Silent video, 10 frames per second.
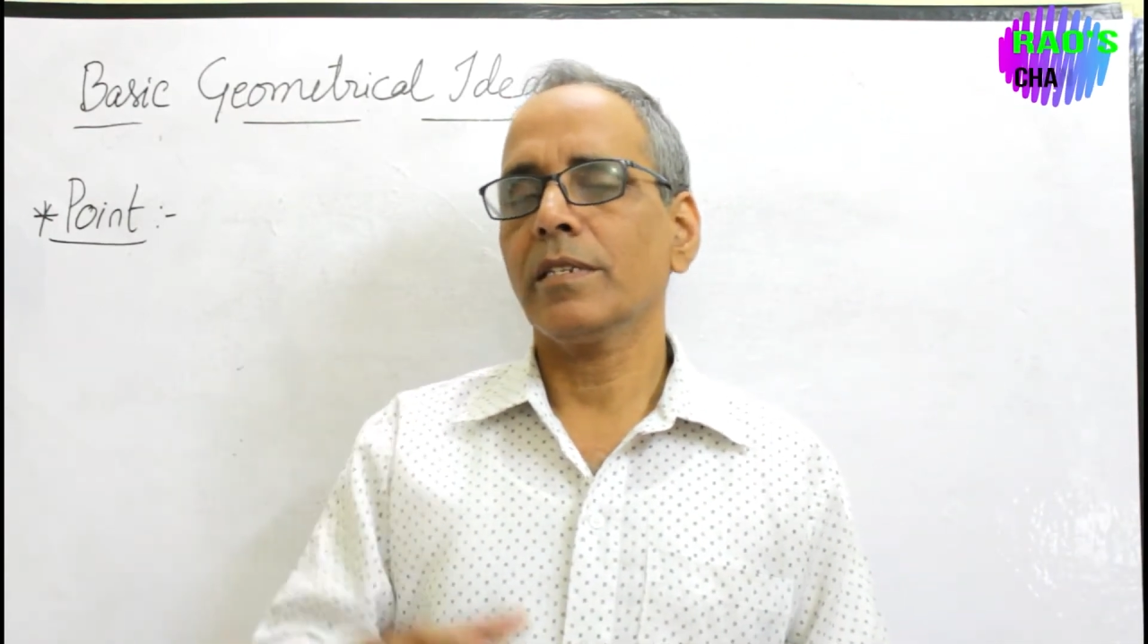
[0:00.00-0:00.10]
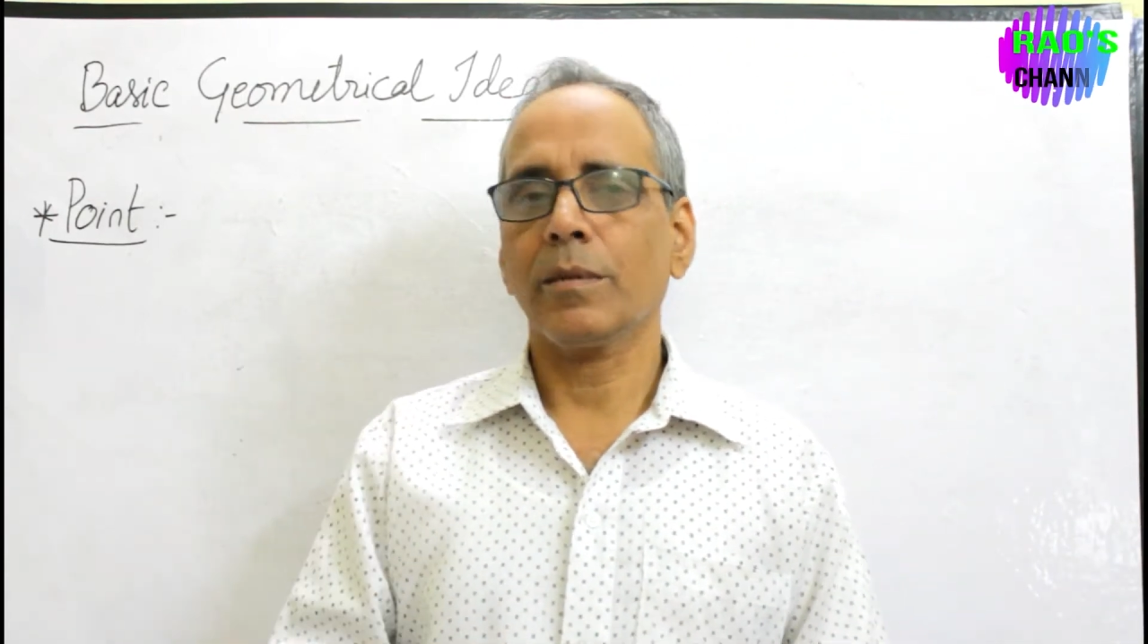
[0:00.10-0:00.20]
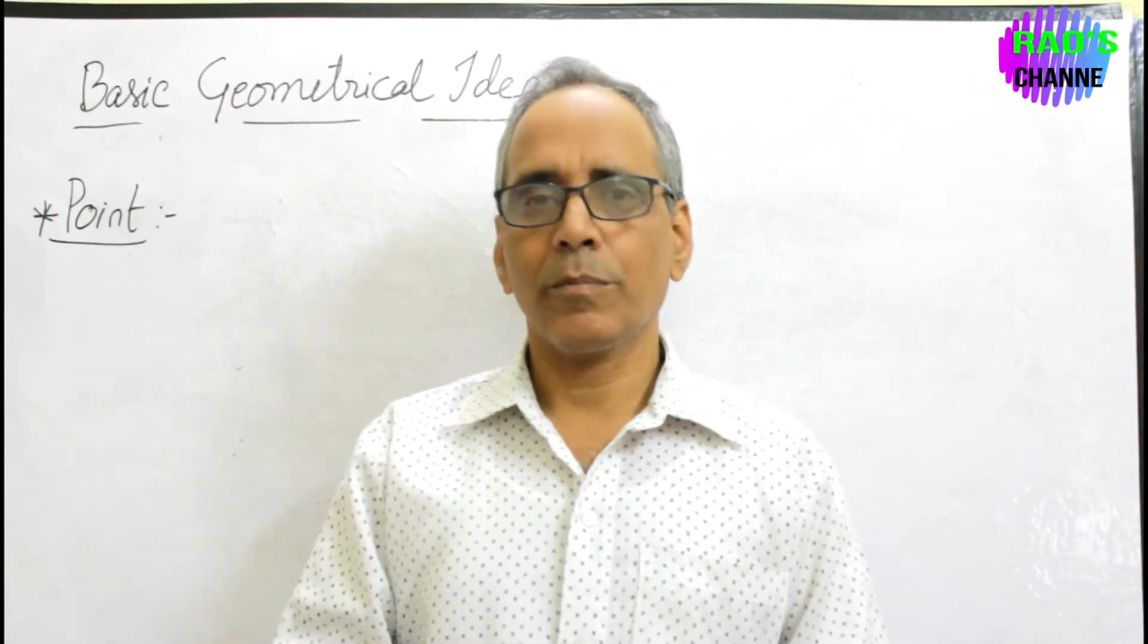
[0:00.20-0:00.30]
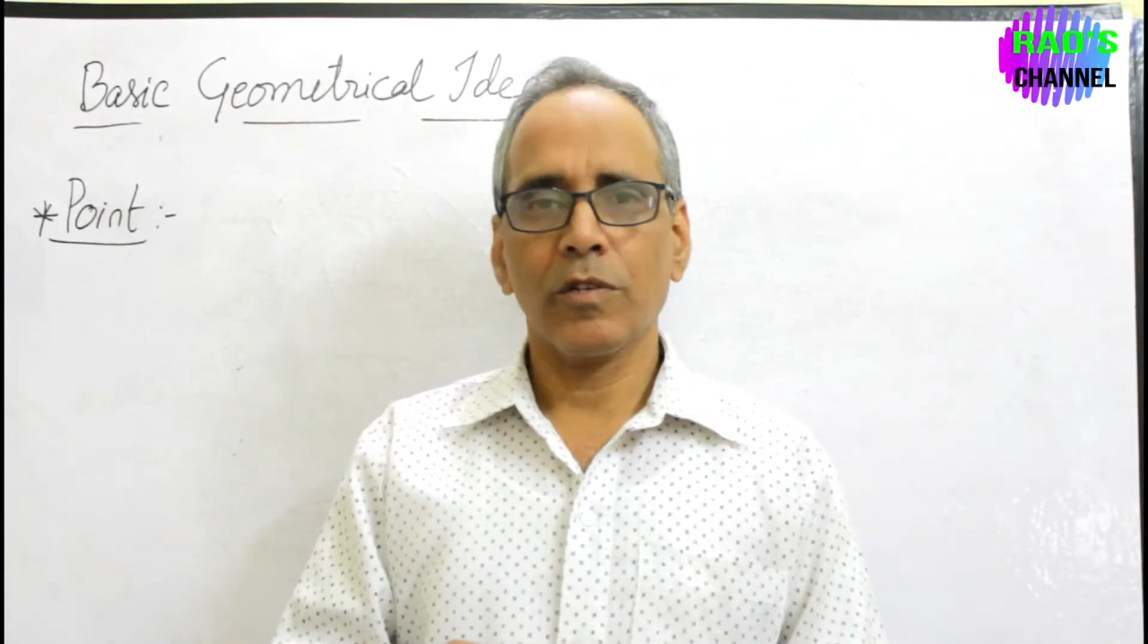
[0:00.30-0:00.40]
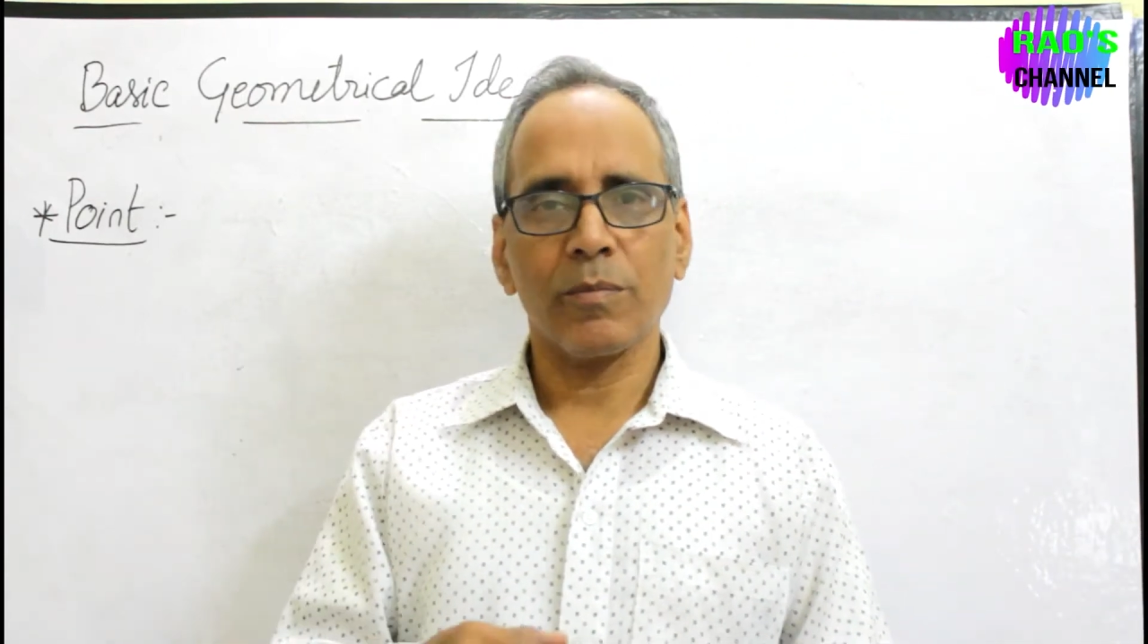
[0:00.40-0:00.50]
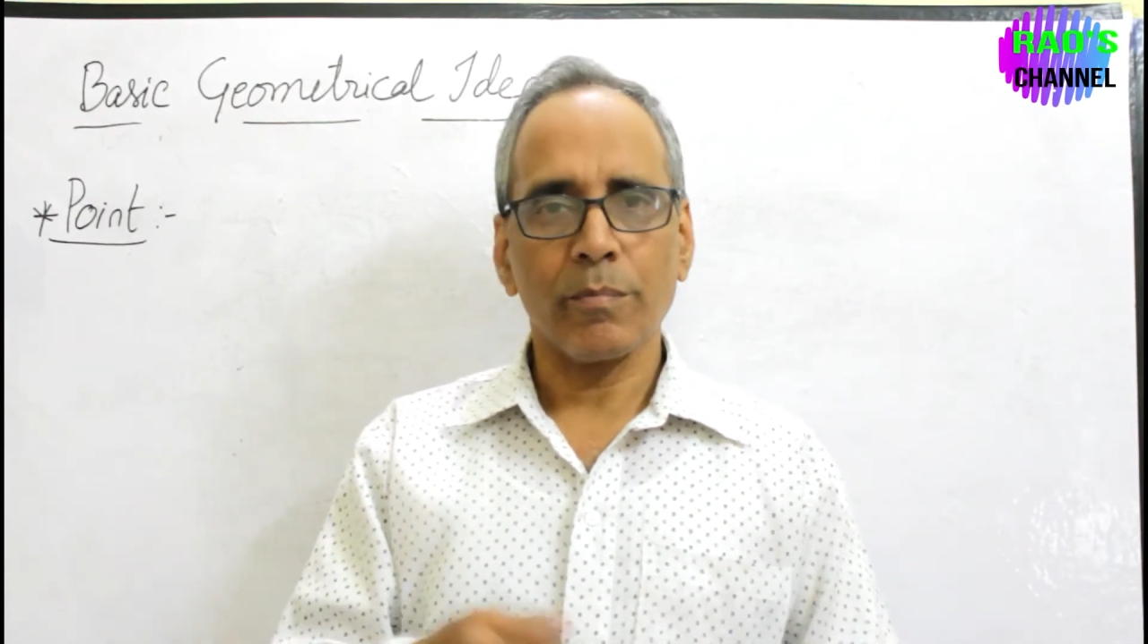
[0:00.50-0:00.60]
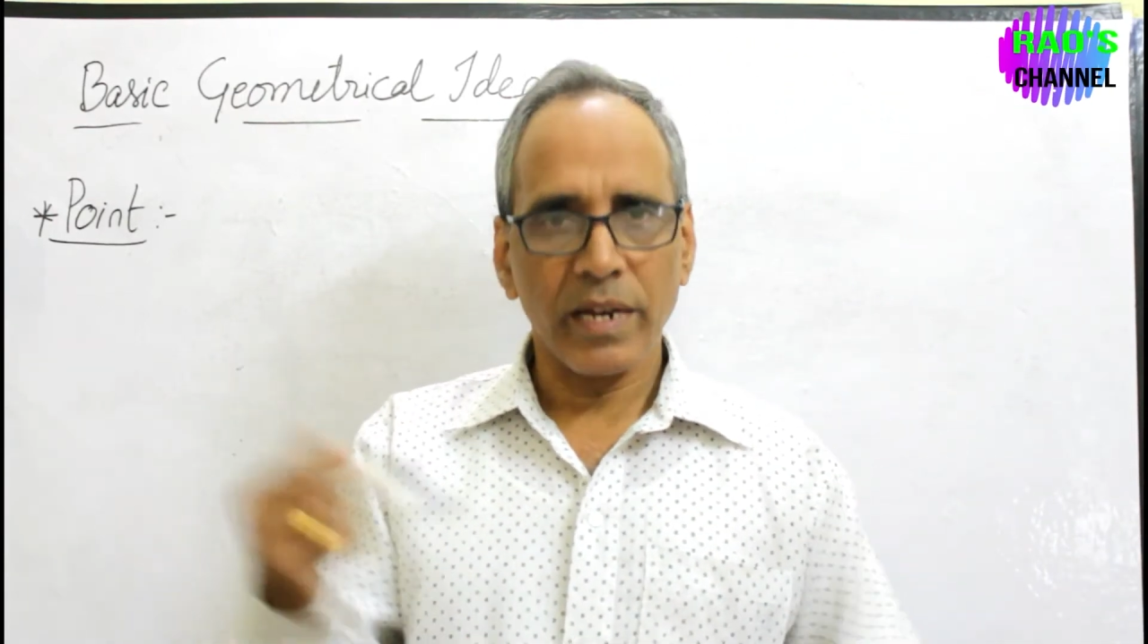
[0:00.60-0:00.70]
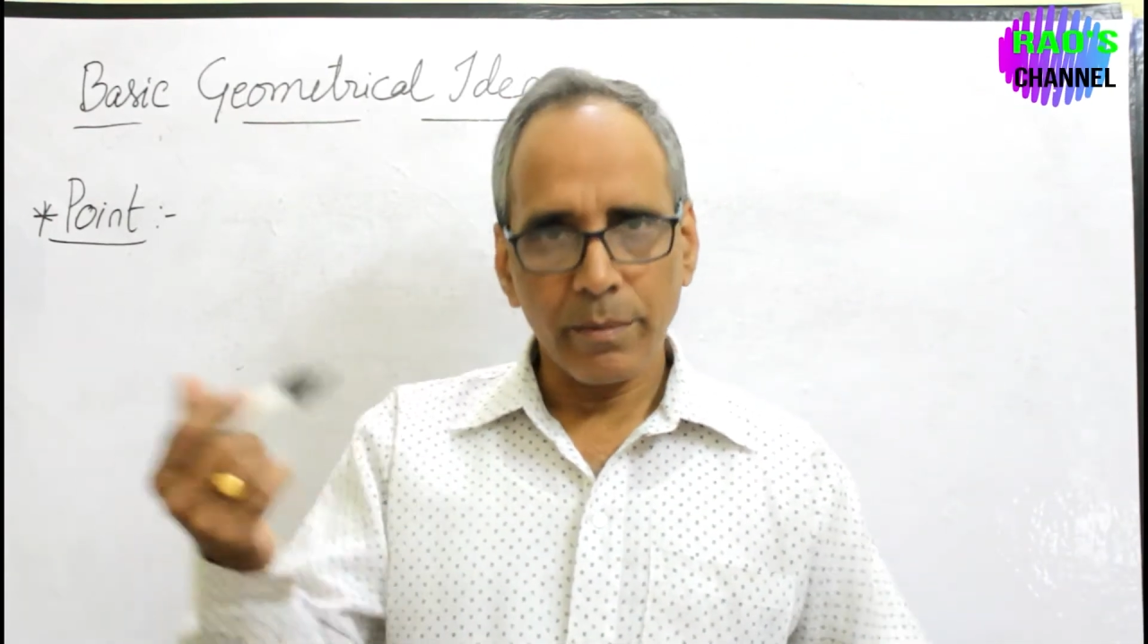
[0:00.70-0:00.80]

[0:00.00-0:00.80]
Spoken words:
suppose my